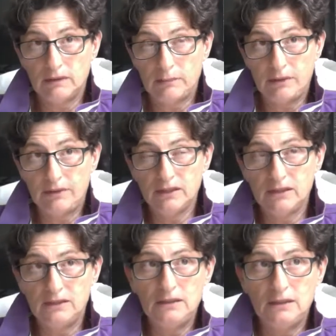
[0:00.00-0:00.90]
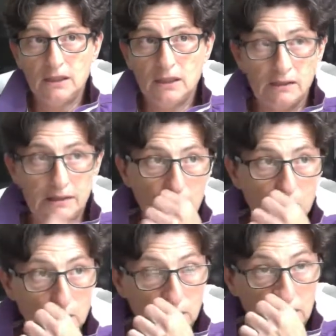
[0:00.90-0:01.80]
apparently, they
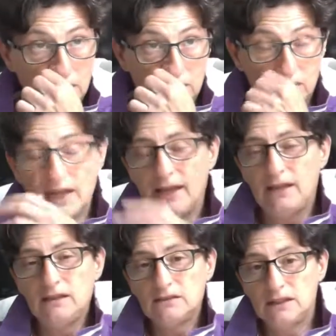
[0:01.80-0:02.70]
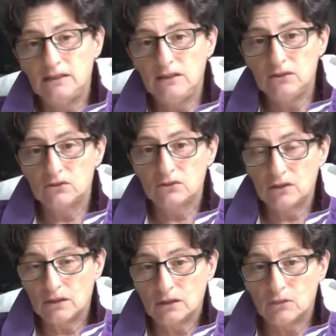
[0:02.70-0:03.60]
were going to leave the island. They needed
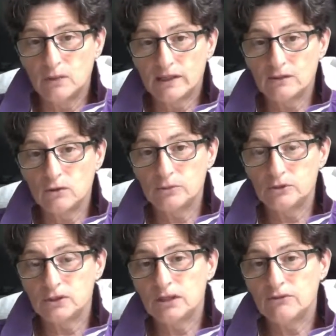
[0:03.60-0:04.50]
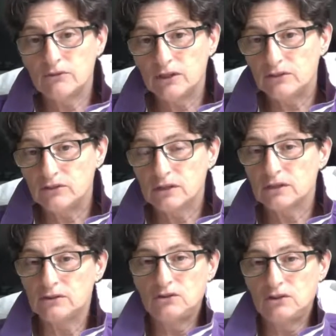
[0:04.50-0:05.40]
a quick adoption, and Frederick
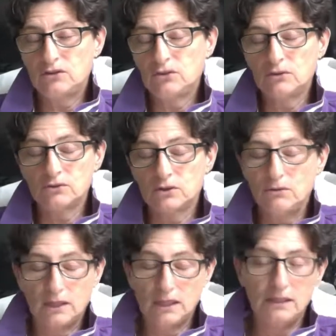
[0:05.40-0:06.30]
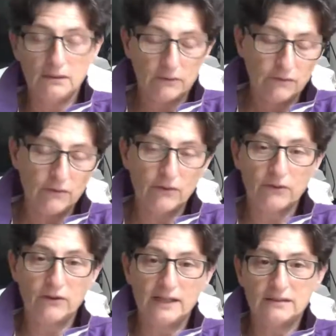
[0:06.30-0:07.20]
just thought, okay,
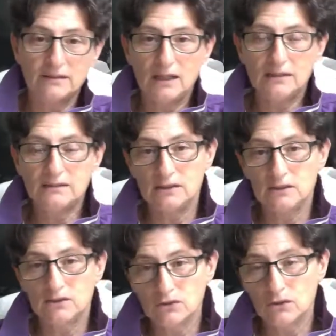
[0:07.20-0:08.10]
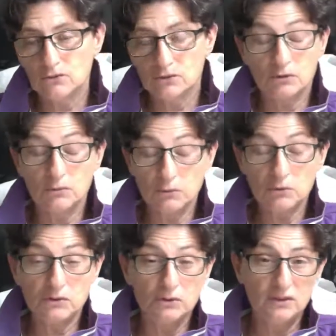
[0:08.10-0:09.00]
great, I'll take this dog, which
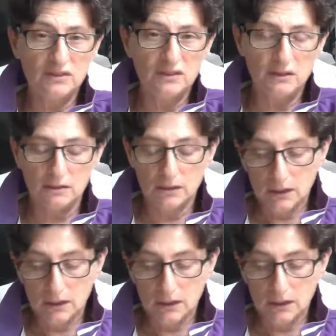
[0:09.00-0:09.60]
was a good deed.